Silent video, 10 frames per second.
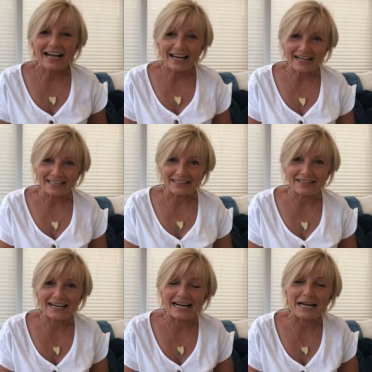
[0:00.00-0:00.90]
Hi,
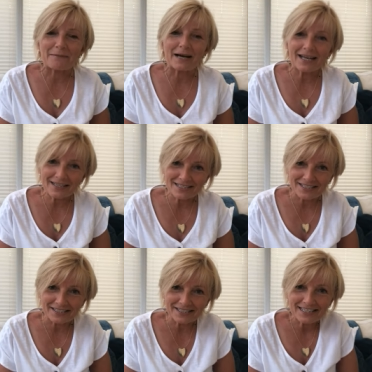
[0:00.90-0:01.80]
I'm
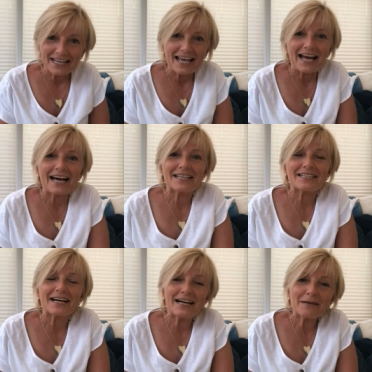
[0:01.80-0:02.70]
Alison, and
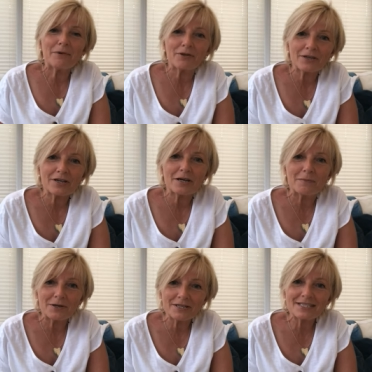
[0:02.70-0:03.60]
I'm on the
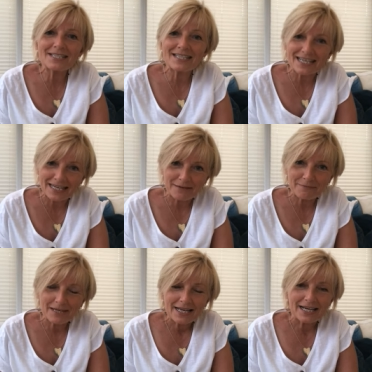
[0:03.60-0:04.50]
community team
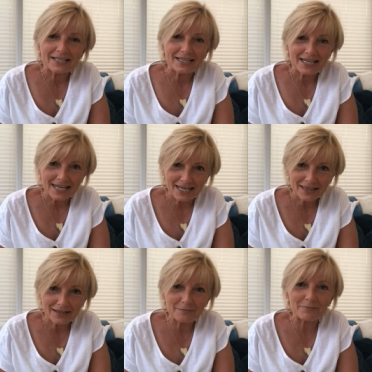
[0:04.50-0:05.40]
at the
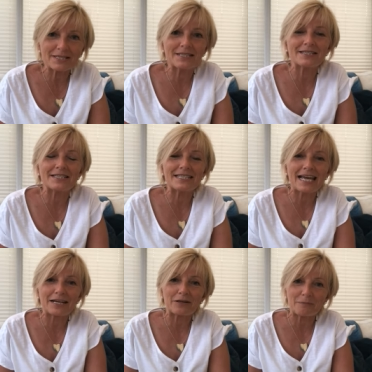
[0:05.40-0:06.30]
Heath Business and
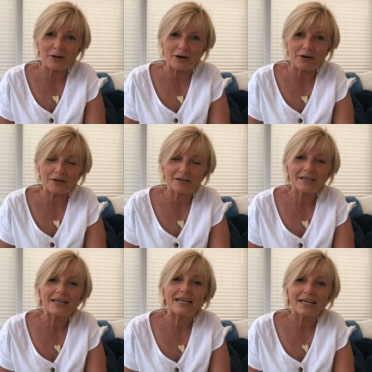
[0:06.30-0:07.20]
Technical Park
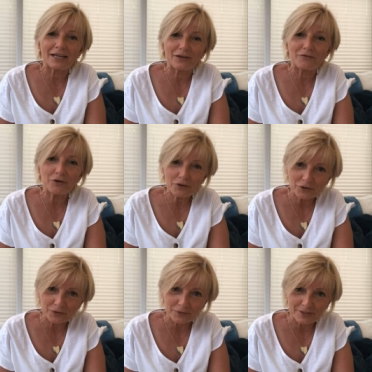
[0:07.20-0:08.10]
in
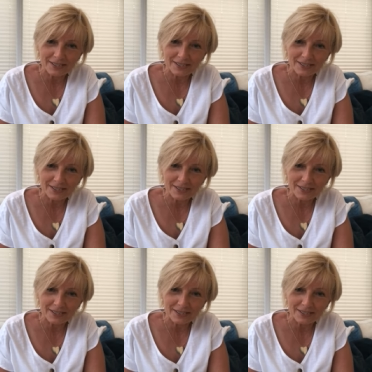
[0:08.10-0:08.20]
Runcorn.